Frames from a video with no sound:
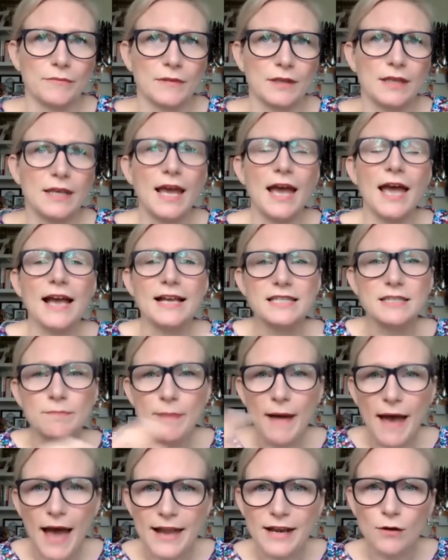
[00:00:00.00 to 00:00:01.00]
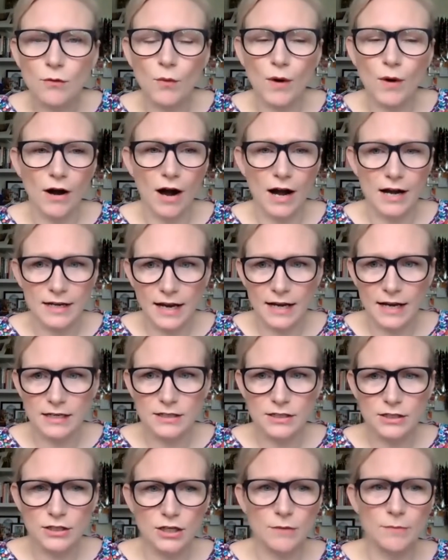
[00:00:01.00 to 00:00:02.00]
expand it where I
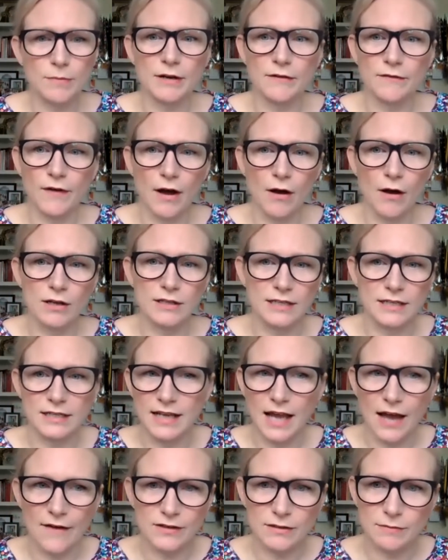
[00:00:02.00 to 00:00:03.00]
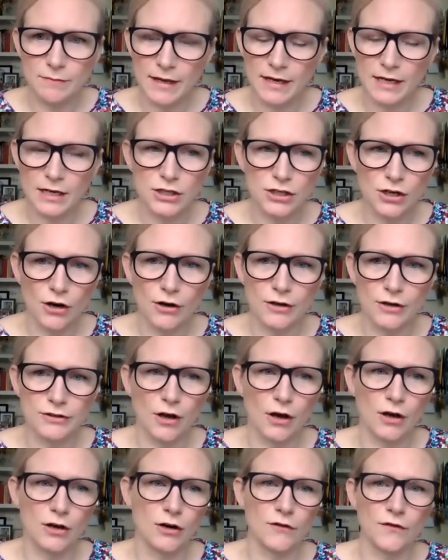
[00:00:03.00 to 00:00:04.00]
needed to, but if I didn't have as many shows
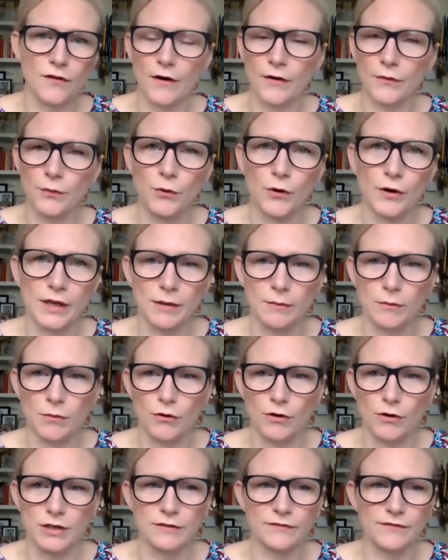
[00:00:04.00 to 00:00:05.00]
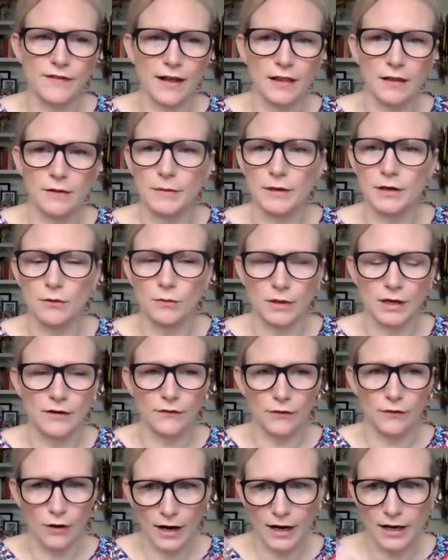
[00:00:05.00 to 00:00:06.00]
on, or if I was working more in development or
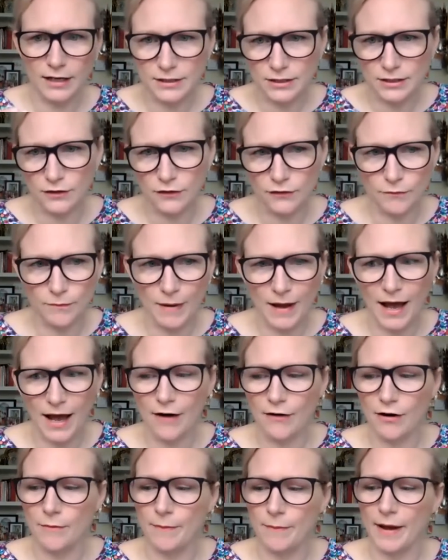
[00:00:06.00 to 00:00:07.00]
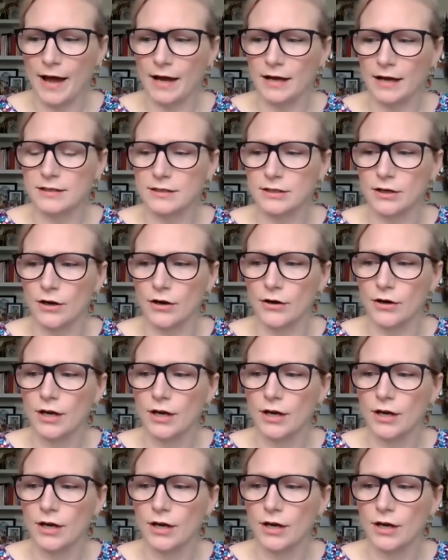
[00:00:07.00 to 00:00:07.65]
whatever, I could sort of pare it back. So